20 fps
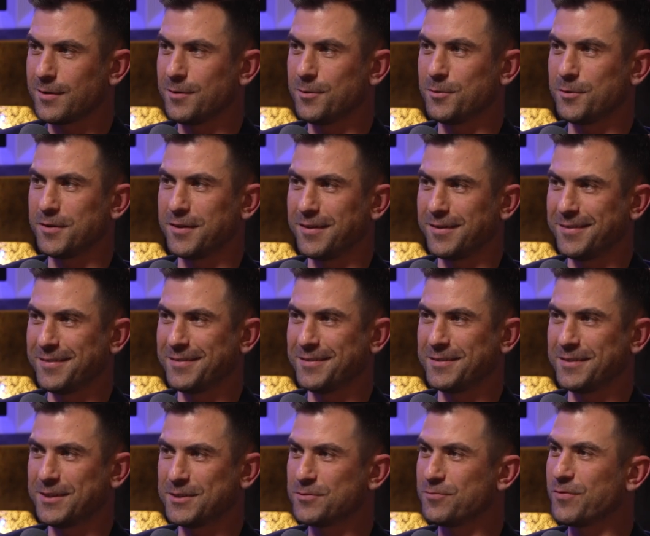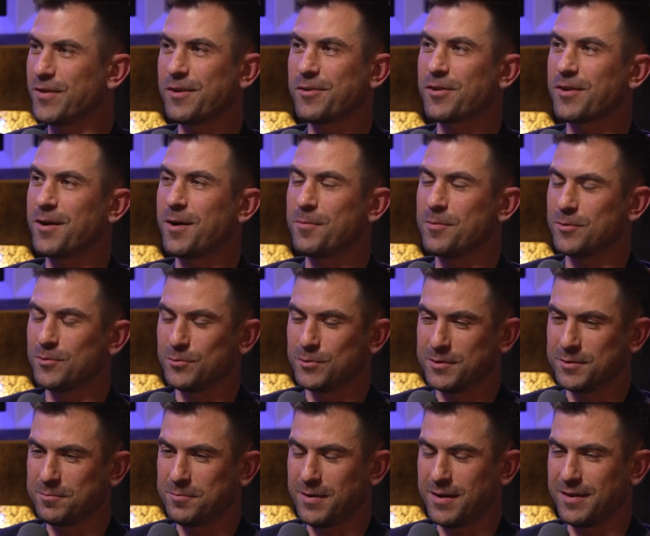Oh yeah, that's very common
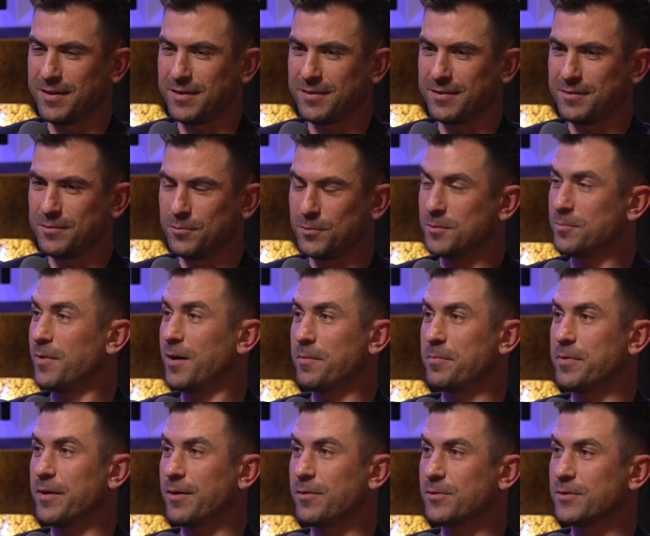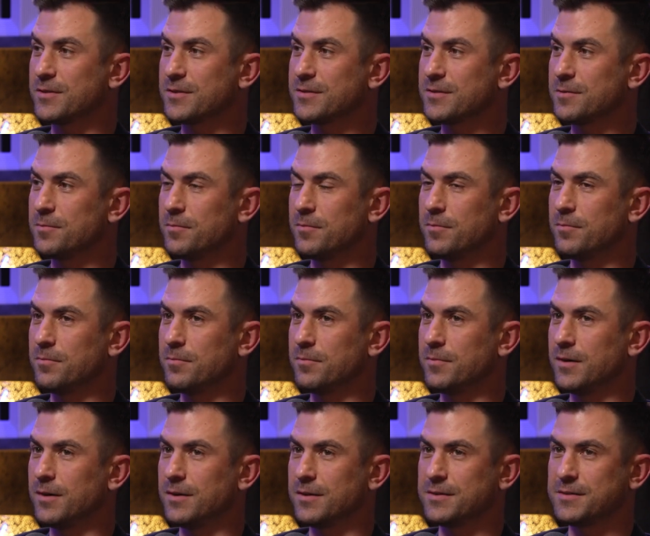with my parents.
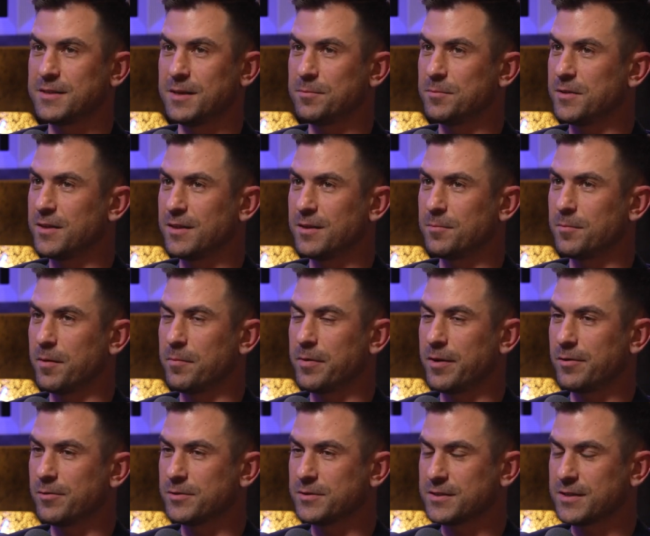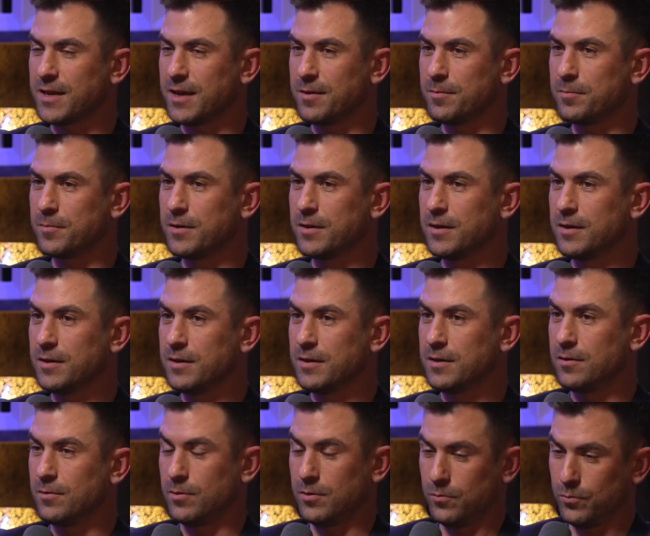Same thing. My parents
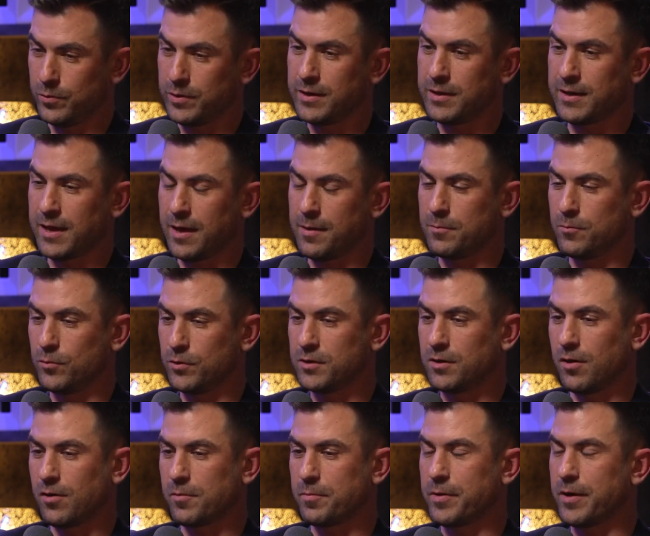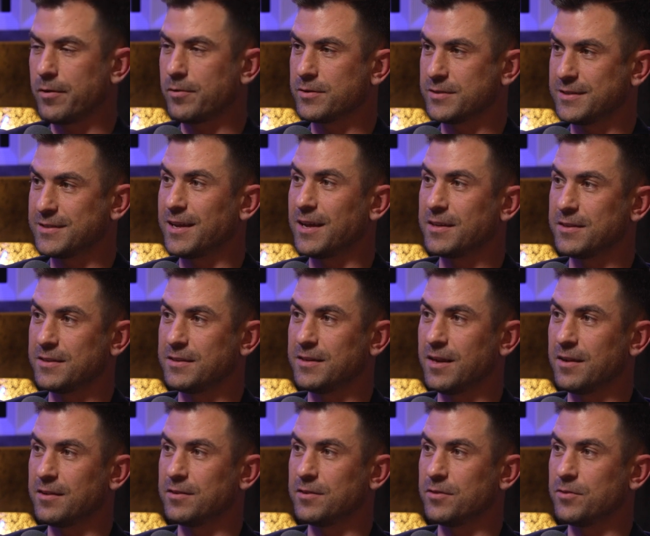we came with our parents in
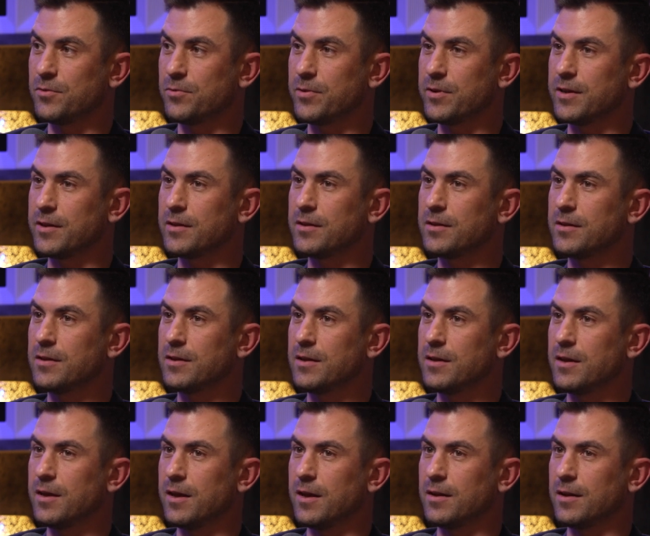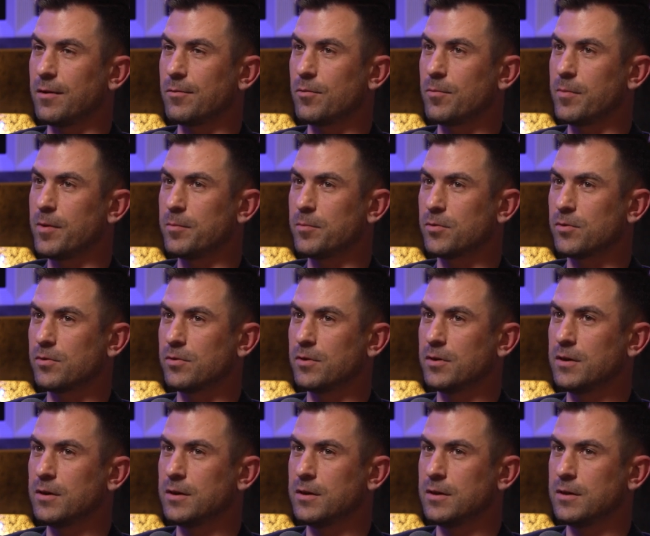1993, and I remember
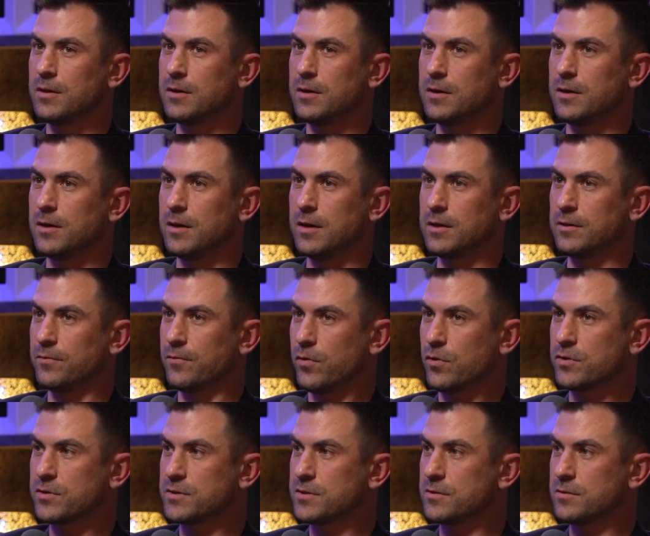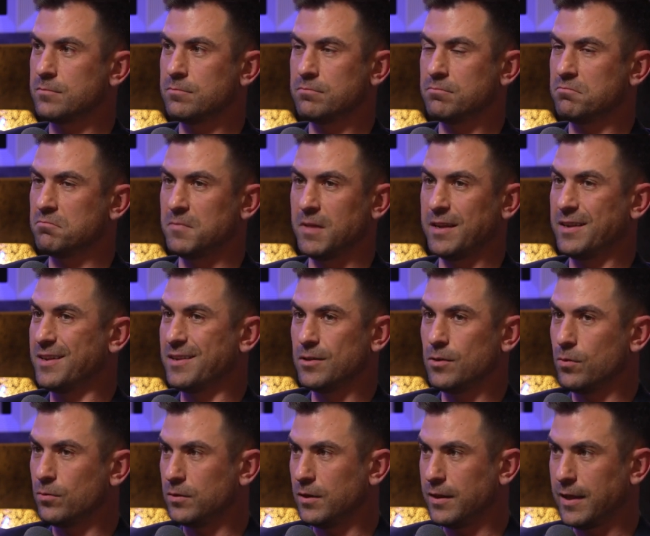at first they didn't
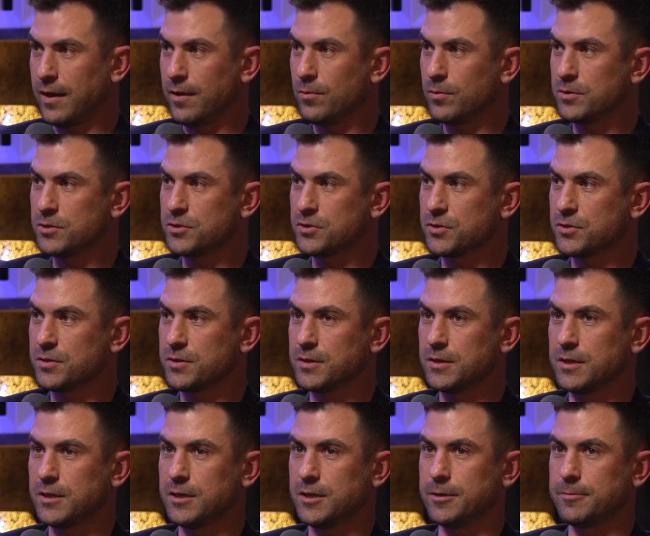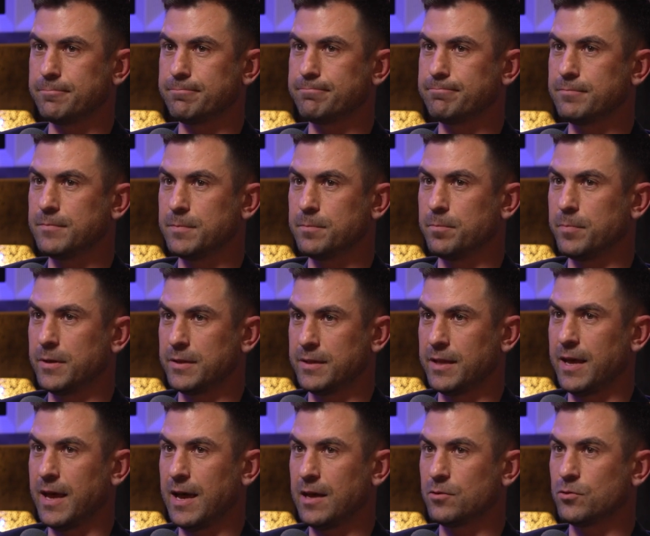know the language, but
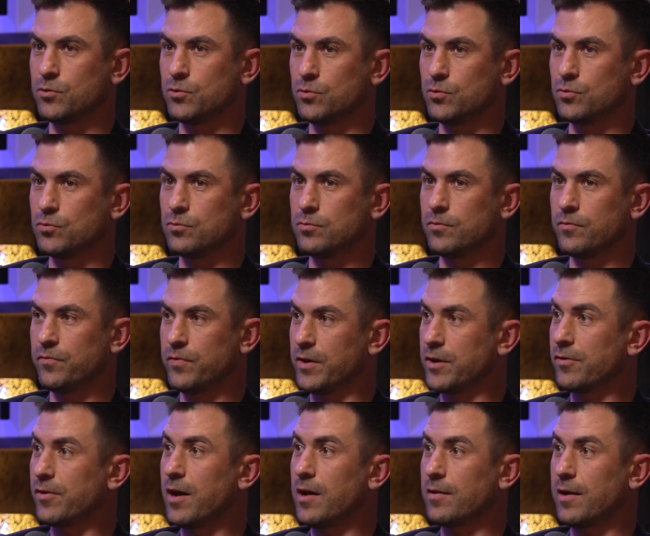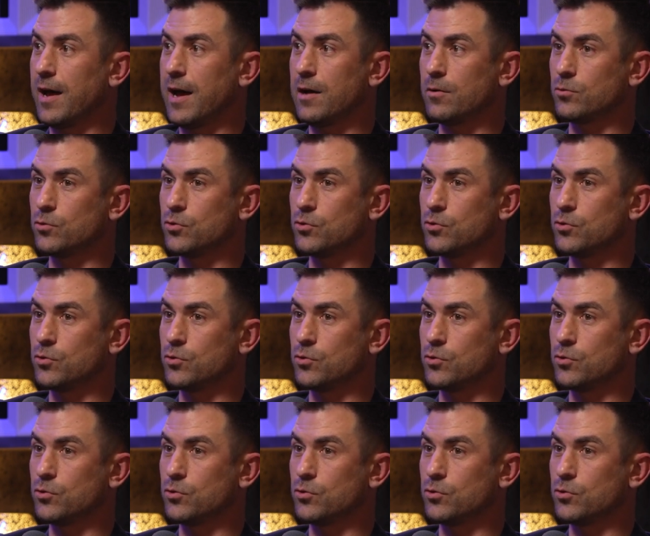they had to figure out how